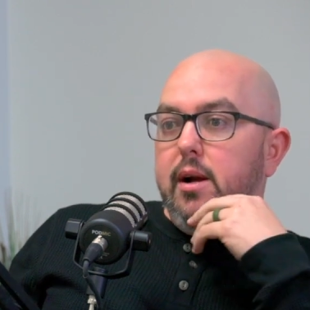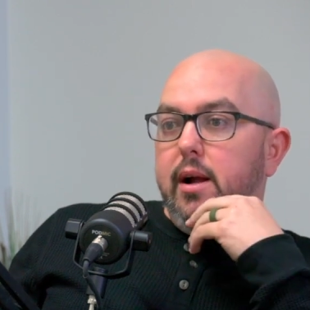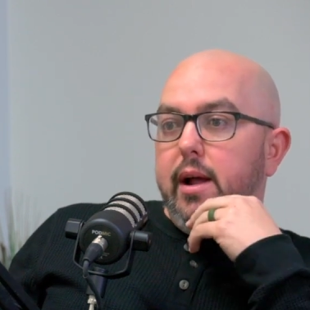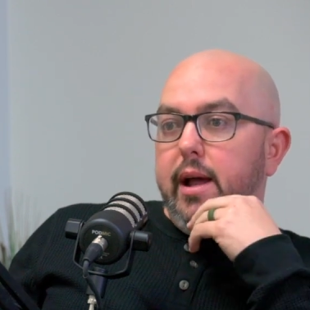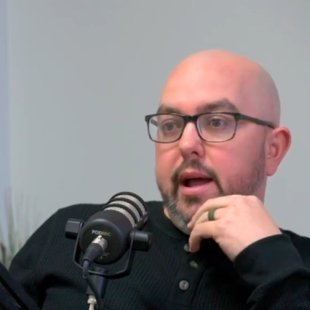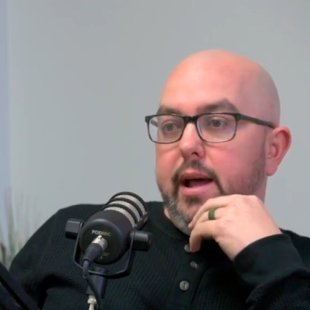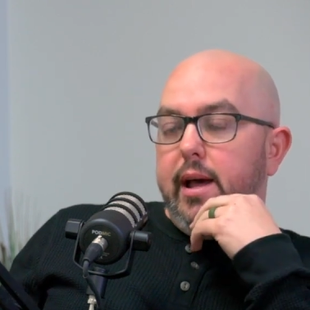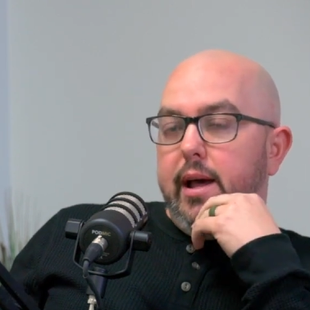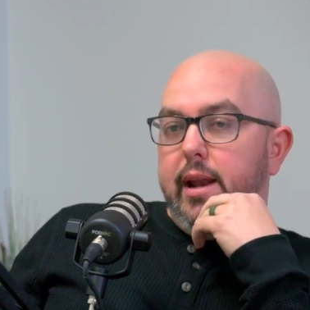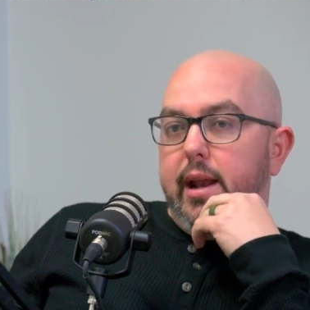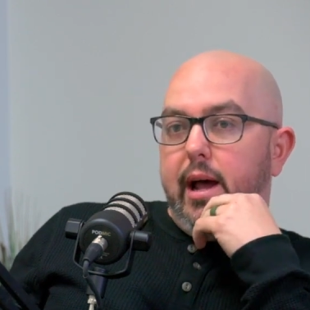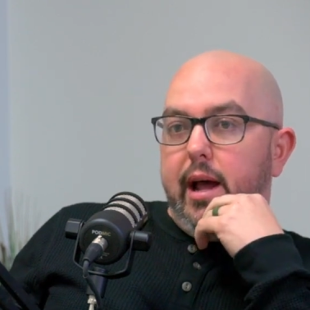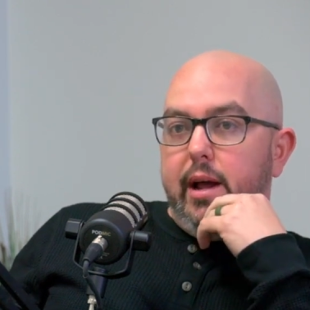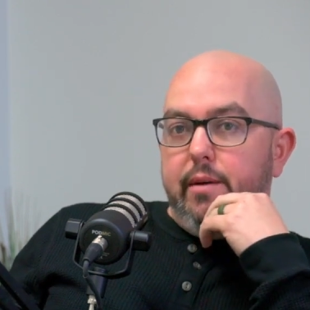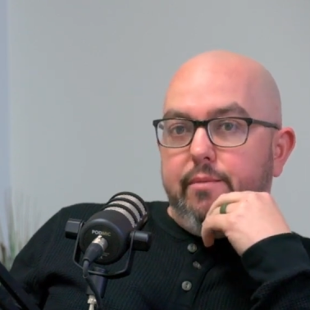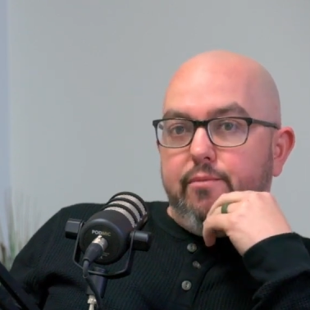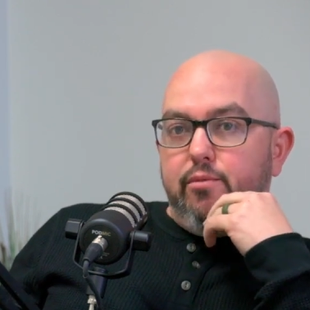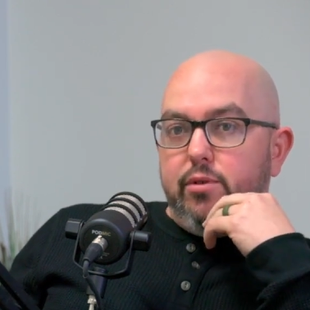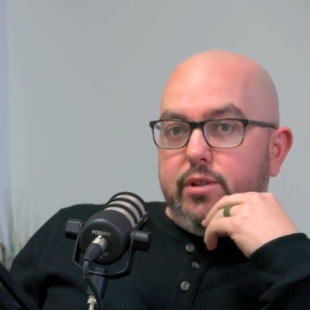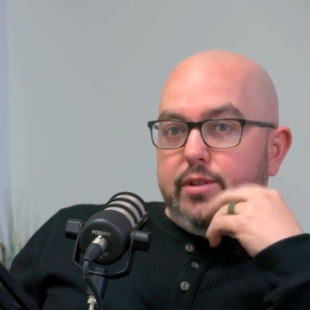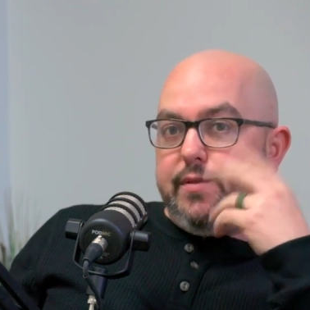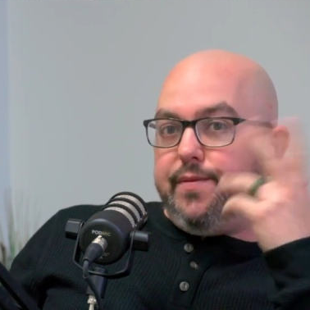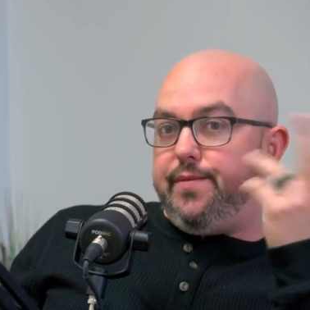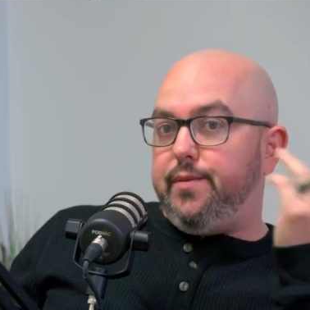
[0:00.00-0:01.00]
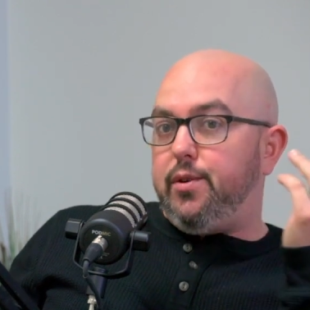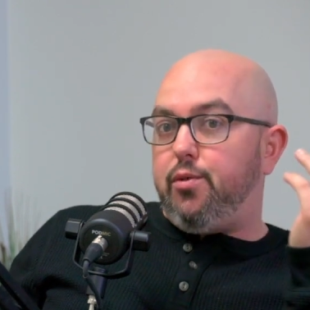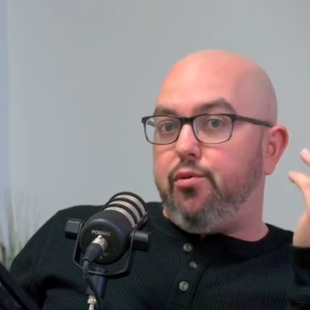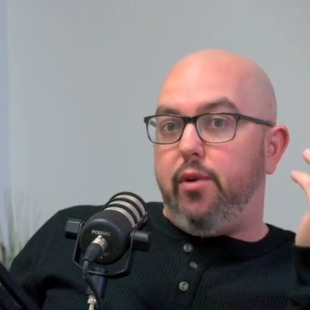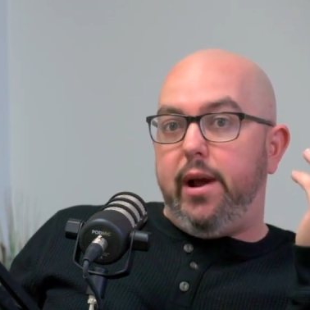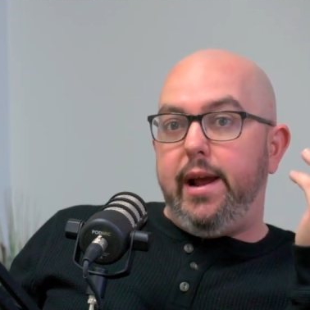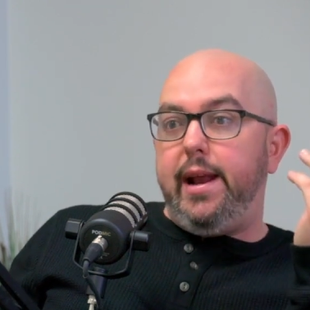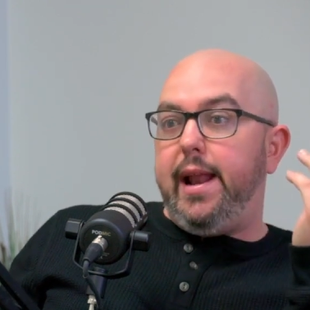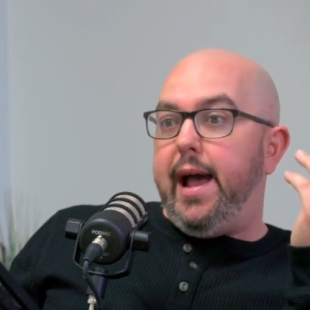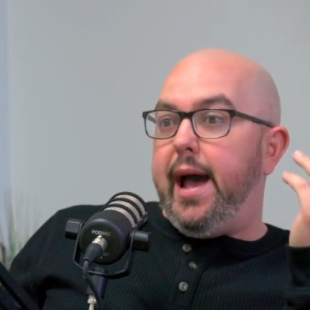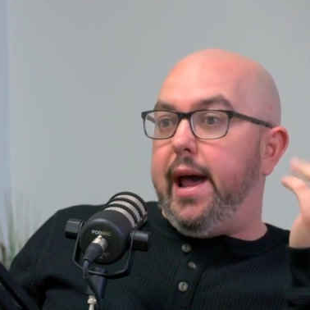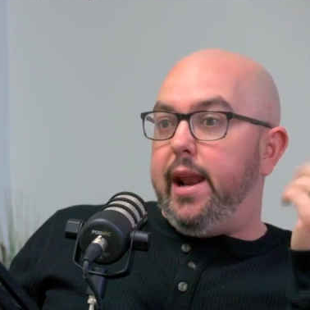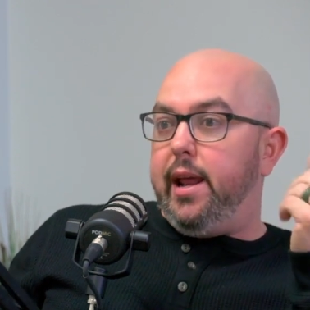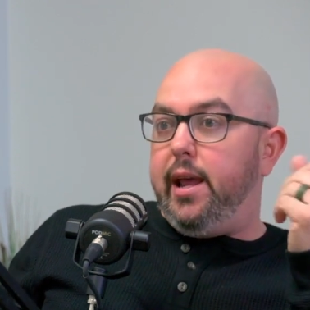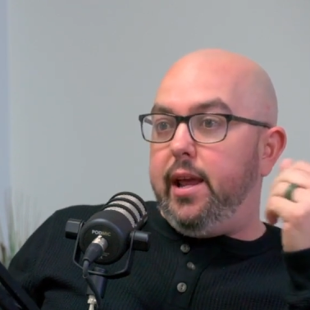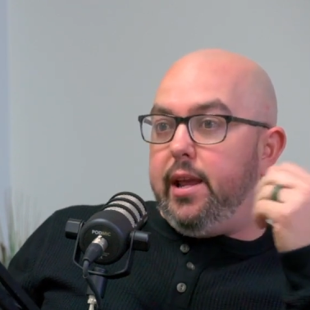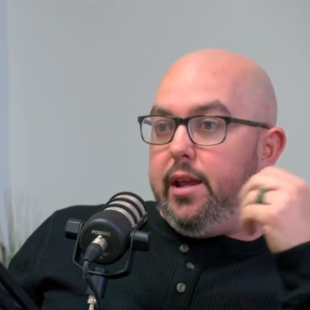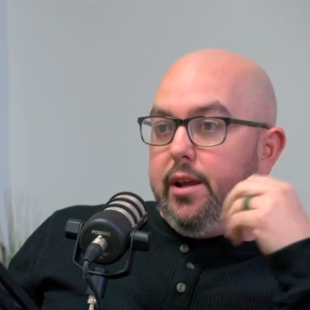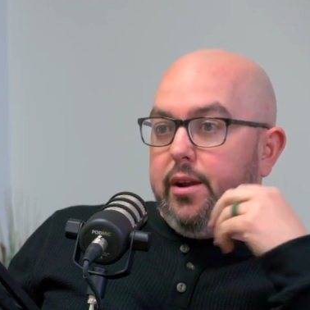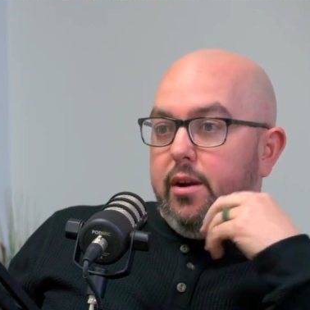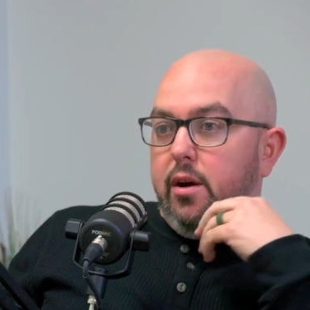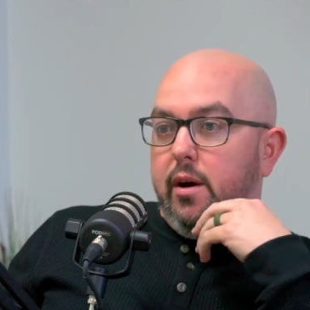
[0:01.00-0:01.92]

And I was great at it.